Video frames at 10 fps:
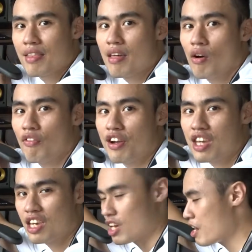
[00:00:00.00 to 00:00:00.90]
over
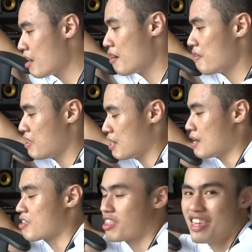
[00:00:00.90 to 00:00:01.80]
here, the
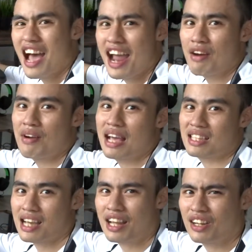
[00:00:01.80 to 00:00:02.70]
thigh rest
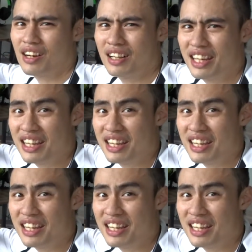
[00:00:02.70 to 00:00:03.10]
I call it,